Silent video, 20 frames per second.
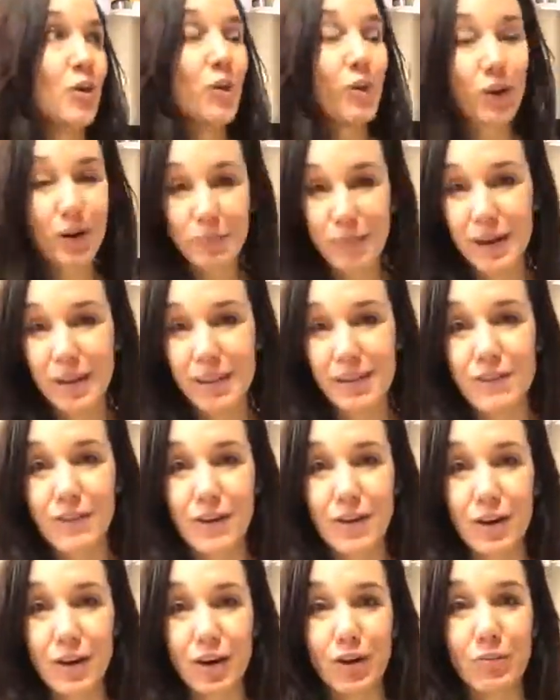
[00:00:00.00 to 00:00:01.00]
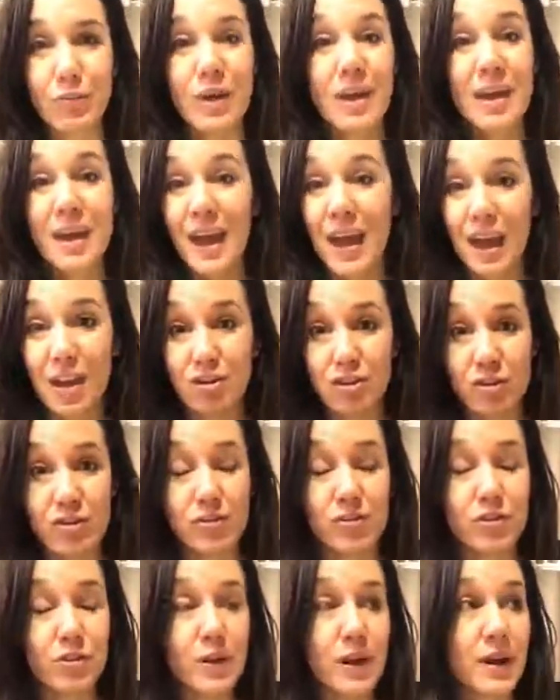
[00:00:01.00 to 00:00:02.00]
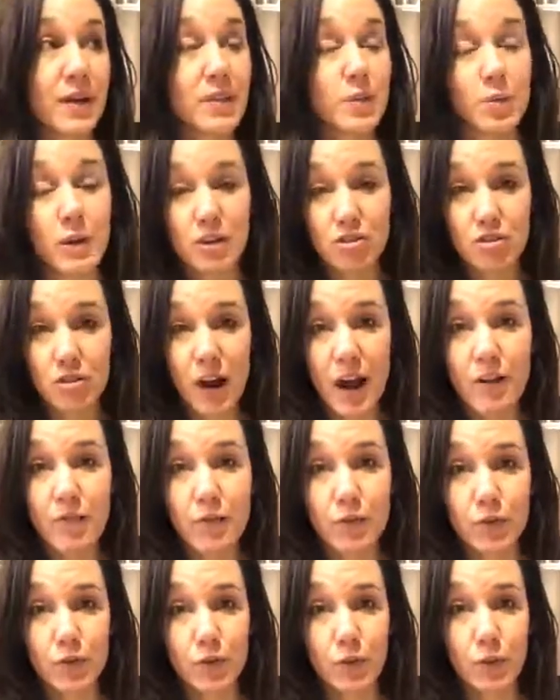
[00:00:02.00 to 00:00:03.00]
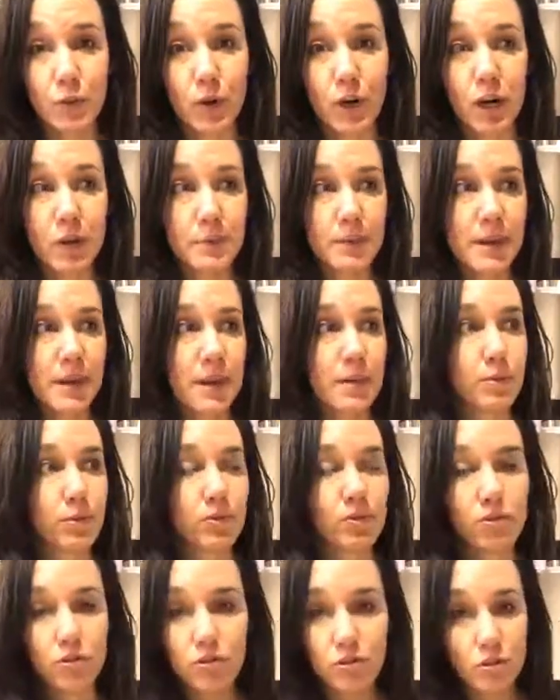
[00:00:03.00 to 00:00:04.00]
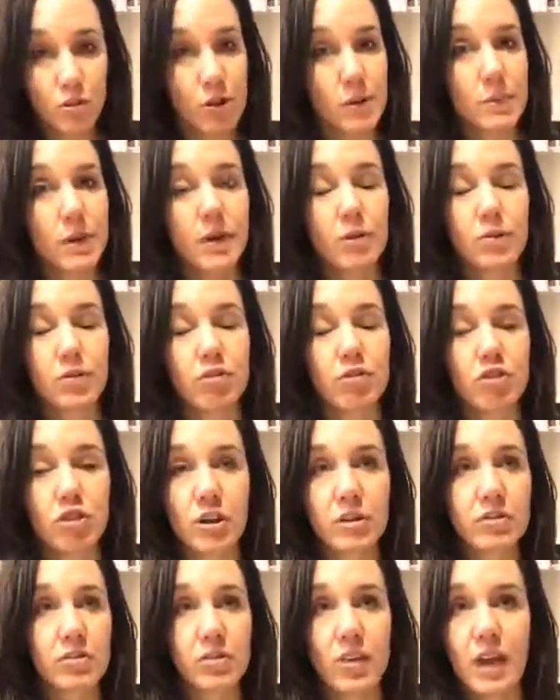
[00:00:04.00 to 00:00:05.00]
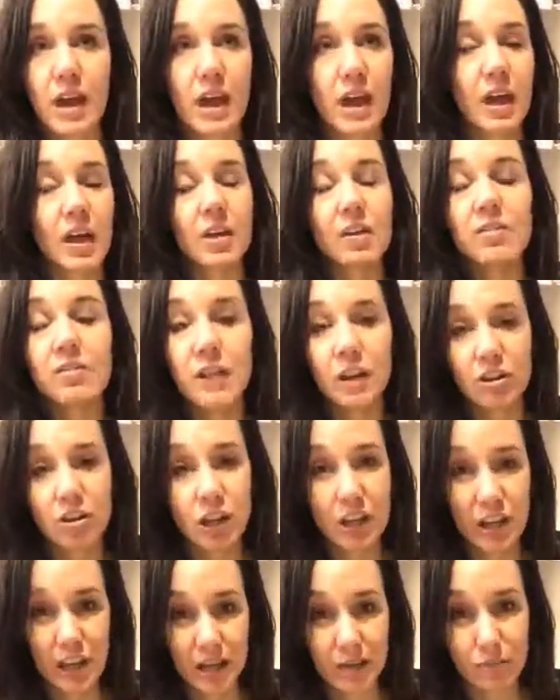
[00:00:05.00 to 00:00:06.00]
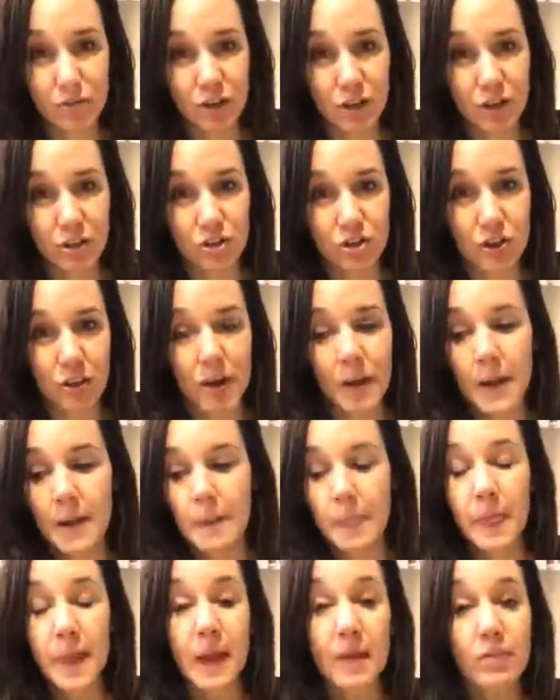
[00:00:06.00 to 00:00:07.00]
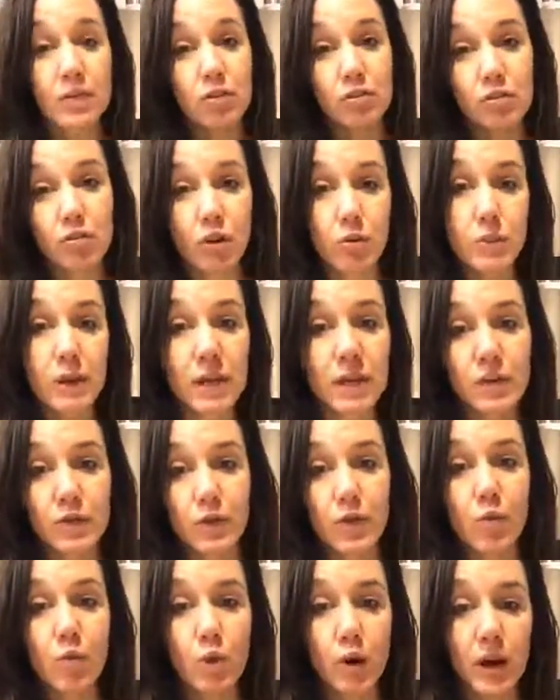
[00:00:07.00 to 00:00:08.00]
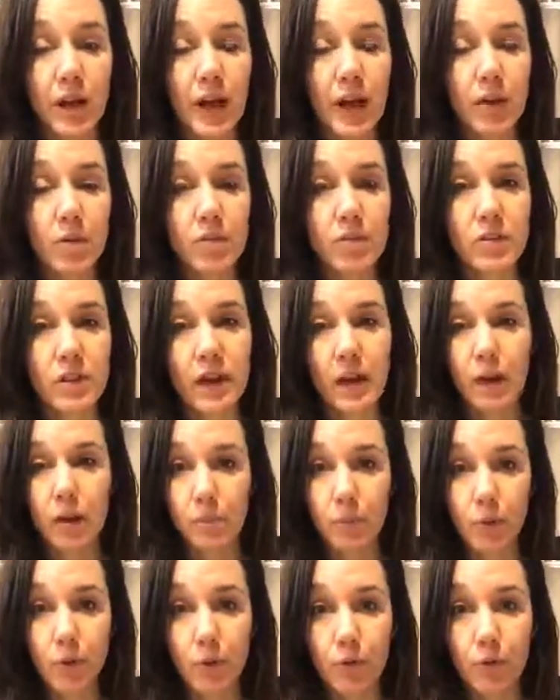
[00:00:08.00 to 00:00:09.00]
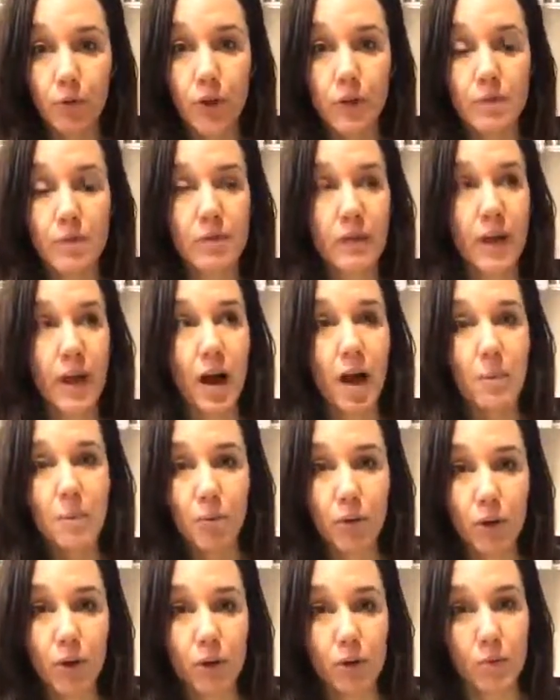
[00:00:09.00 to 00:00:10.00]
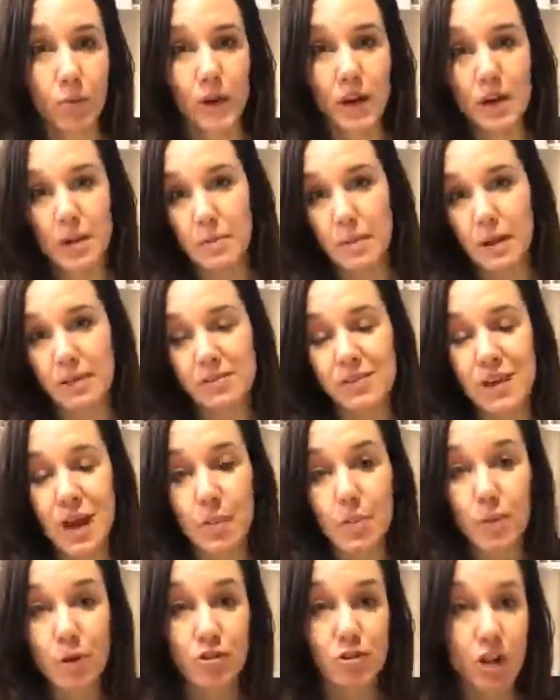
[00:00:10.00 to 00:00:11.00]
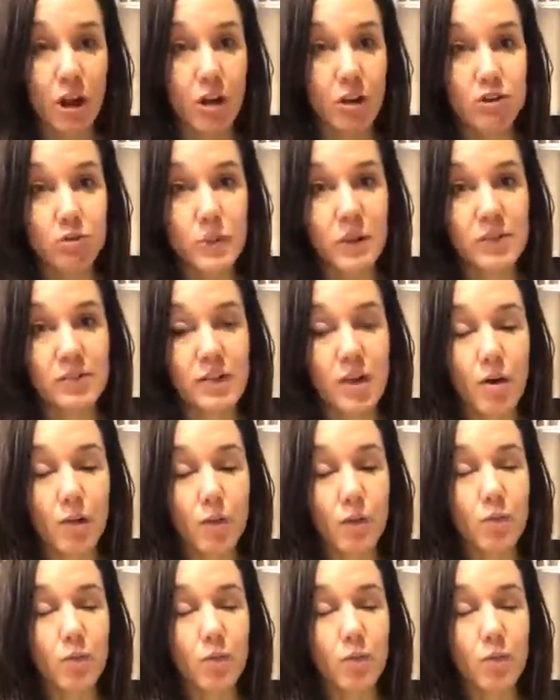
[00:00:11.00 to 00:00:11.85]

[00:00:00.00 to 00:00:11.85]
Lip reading: or in my living room and just do it. And then when I traveled for work, being able to stream it was just like such a game changer. And having so many different workouts that I could pull from if I got bored or wanted to mix it up or challenge myself